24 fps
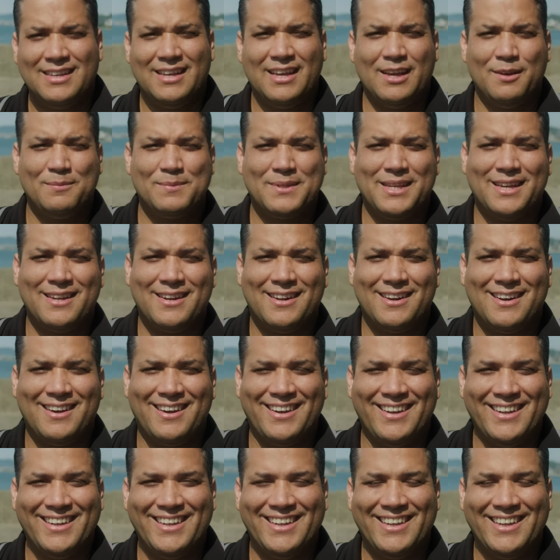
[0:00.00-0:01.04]
Helps out a
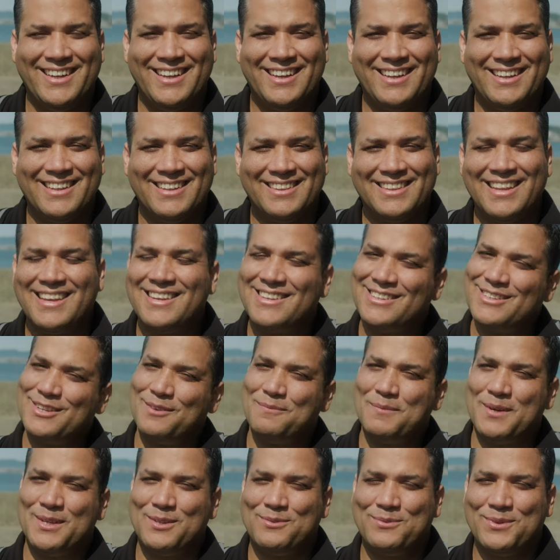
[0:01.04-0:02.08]
lot. Thank you so
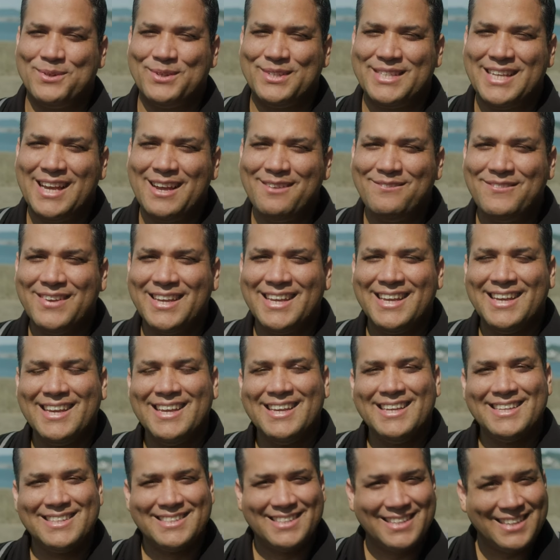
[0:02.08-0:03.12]
much for your time.
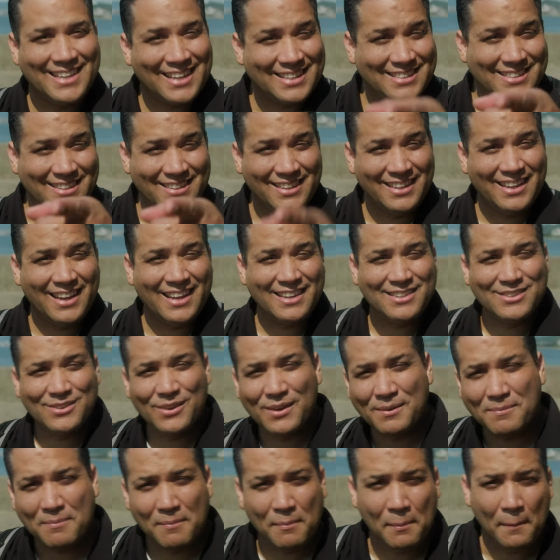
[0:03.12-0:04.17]
See you guys on the next
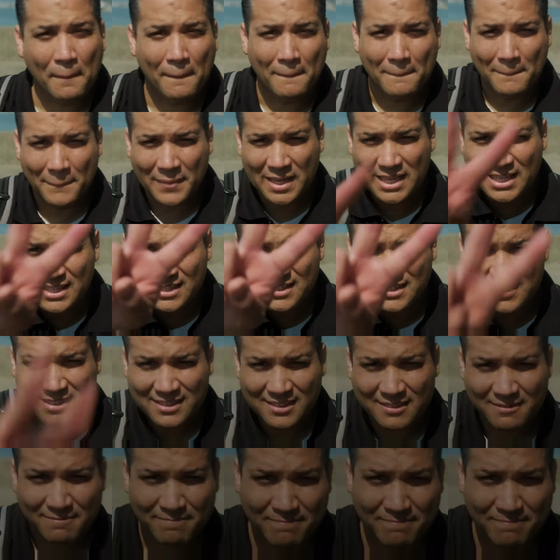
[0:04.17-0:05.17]
one. Peace.